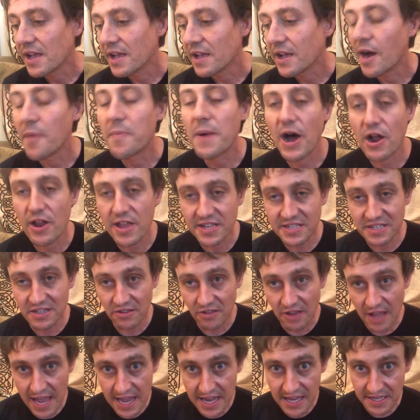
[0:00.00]
about his
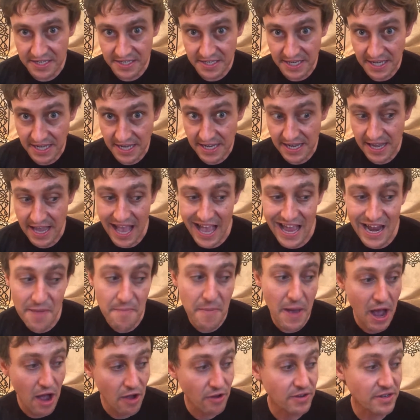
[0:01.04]
legacy and
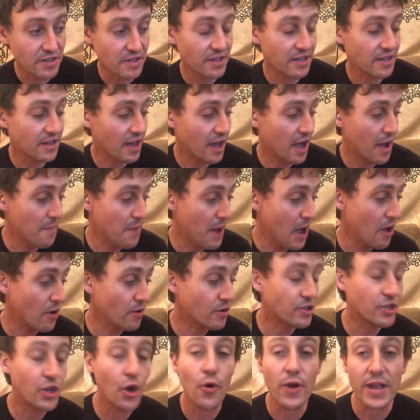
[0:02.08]
about,
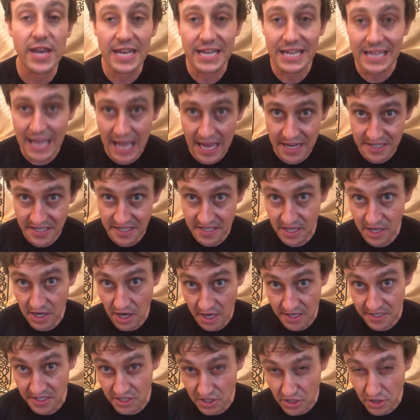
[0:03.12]
about going against the
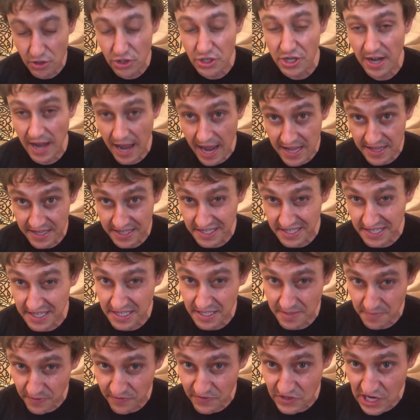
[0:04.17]
Constitution and the
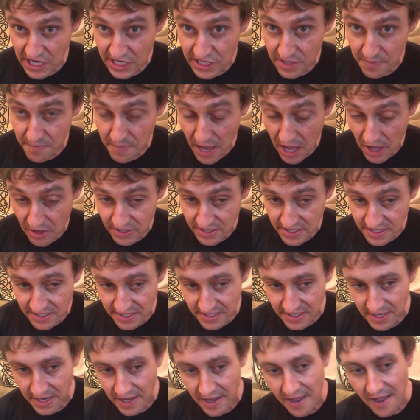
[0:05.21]
system of checks and
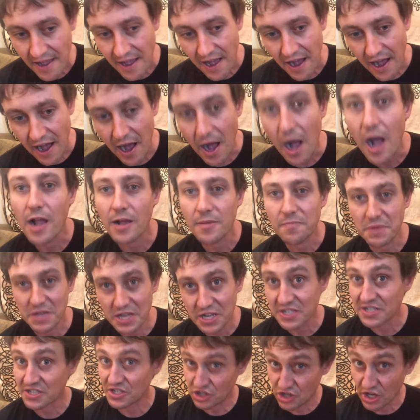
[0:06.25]
balances, Uh,
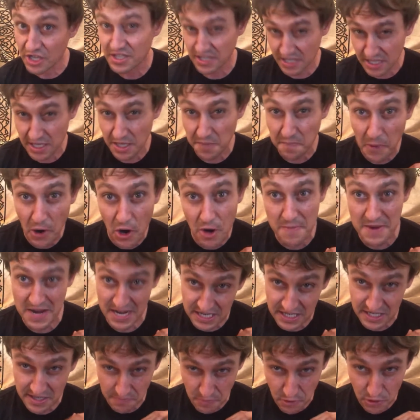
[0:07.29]
because the Justice Department is
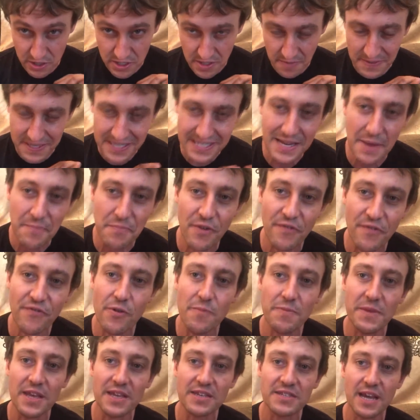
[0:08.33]
supposed to be separate from
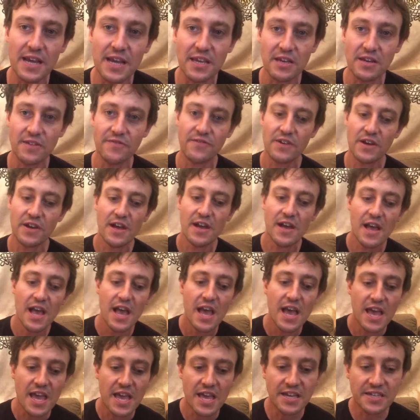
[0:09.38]
the executive.
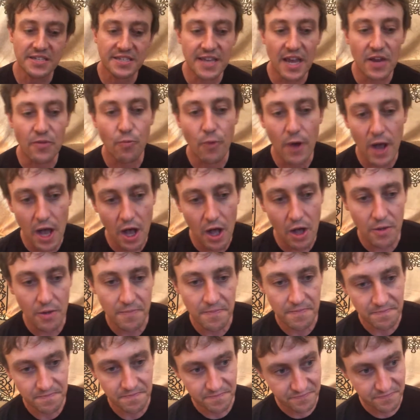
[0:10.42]
He said, well,
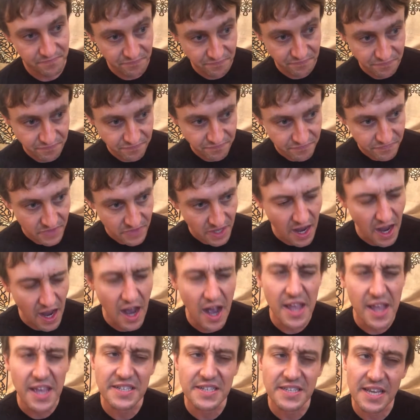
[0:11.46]
uh,
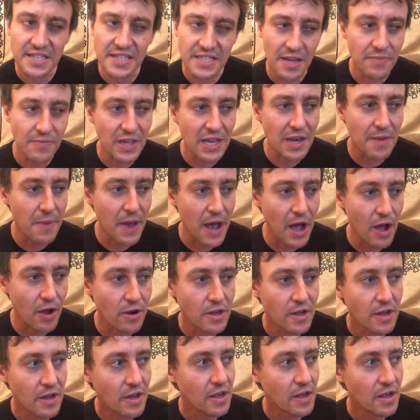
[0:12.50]
he said something about,